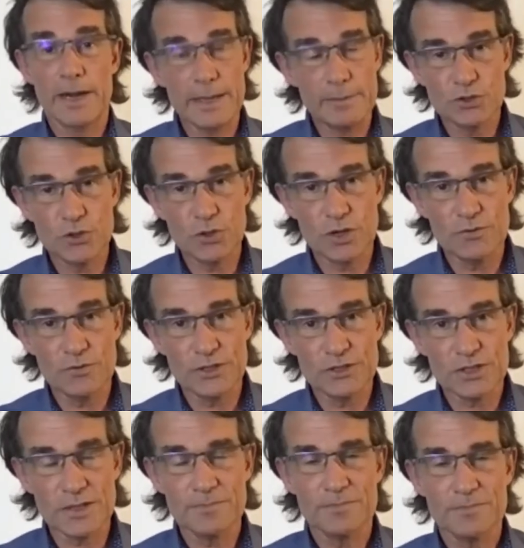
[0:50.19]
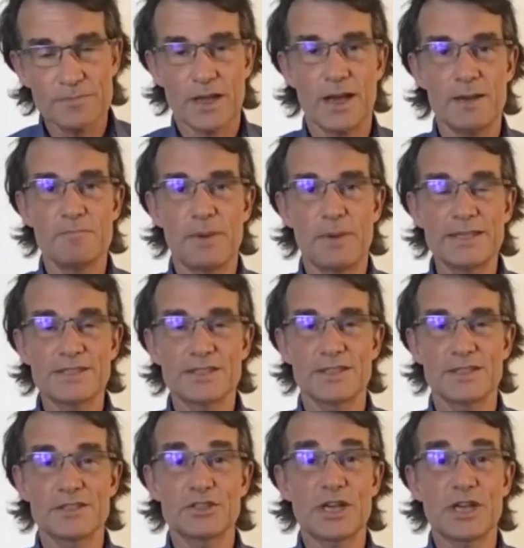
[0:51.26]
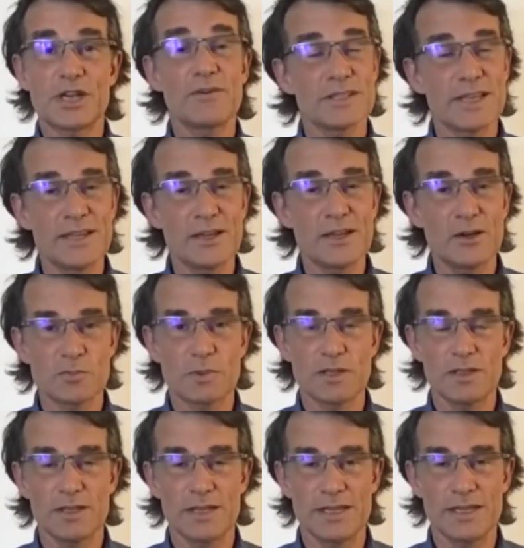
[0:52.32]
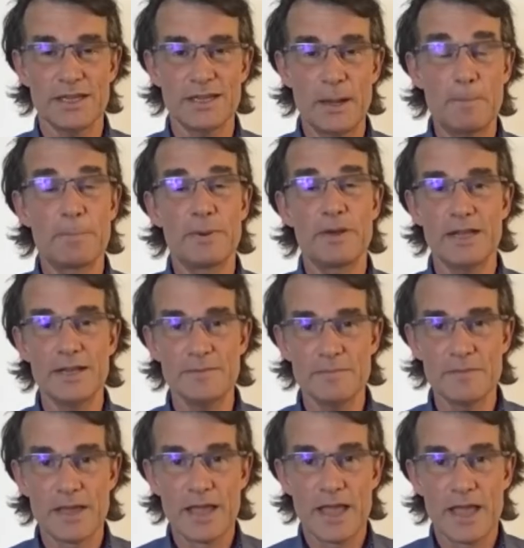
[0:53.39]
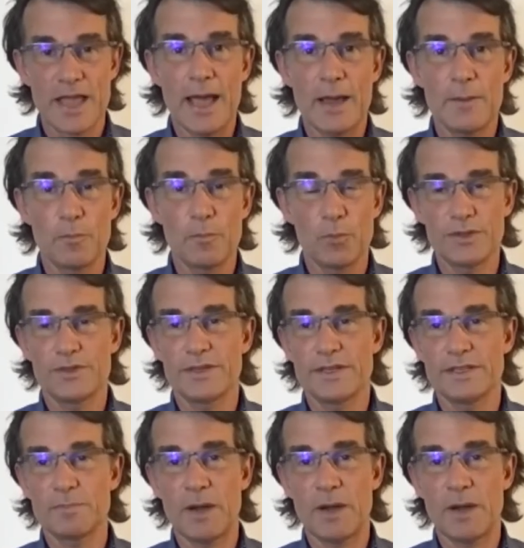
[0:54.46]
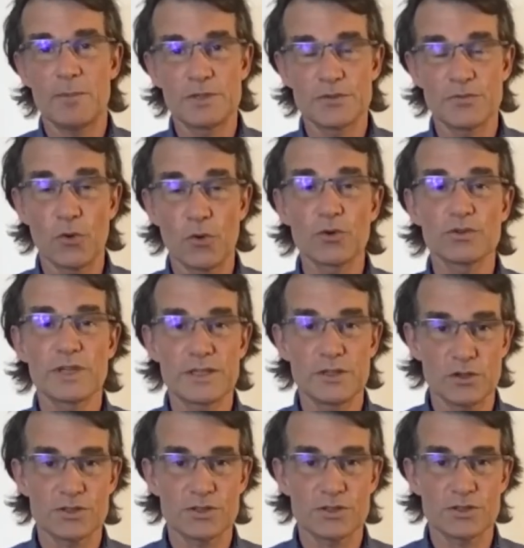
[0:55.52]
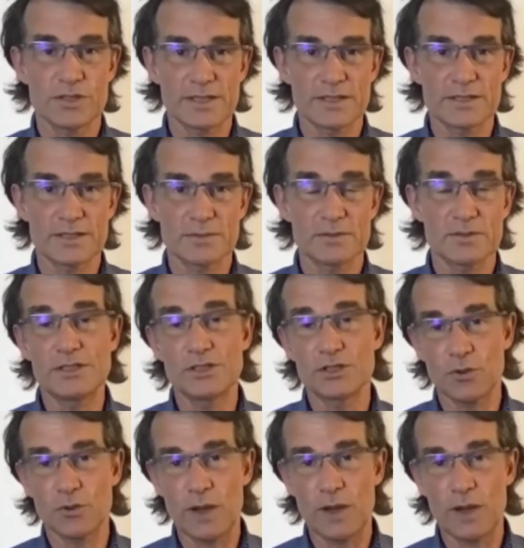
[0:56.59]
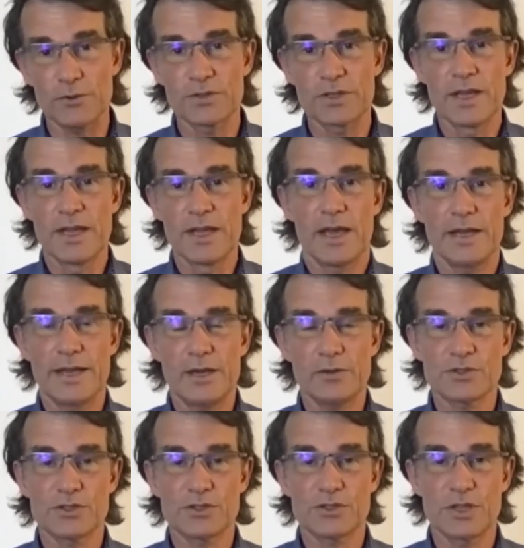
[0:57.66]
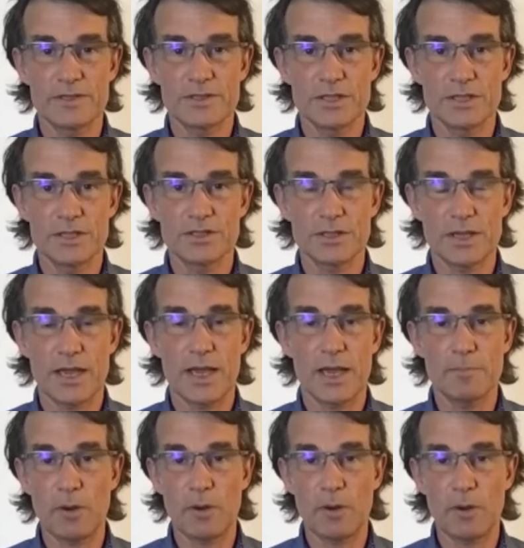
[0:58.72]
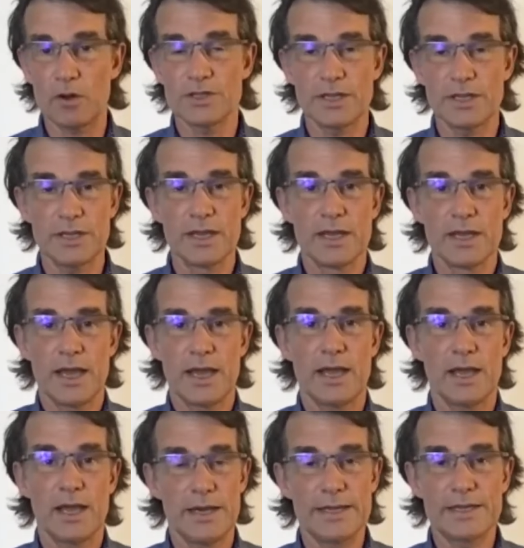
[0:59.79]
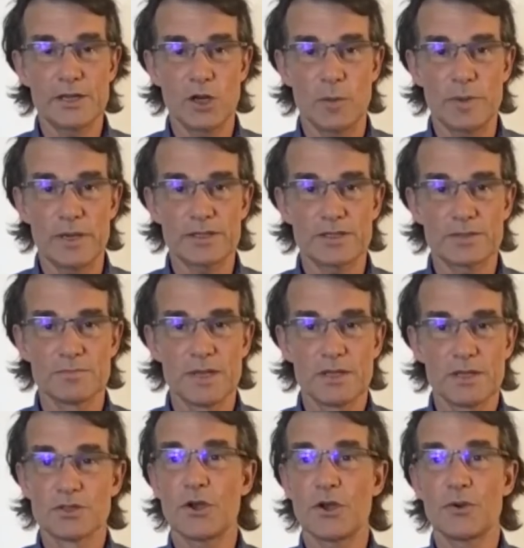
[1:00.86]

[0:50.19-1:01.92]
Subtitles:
My name is Julian Fisher. I'm based at the Charité Hospital in Berlin with the Department of Oral Diagnostics, Digital Health and Health Services Policy and Economics.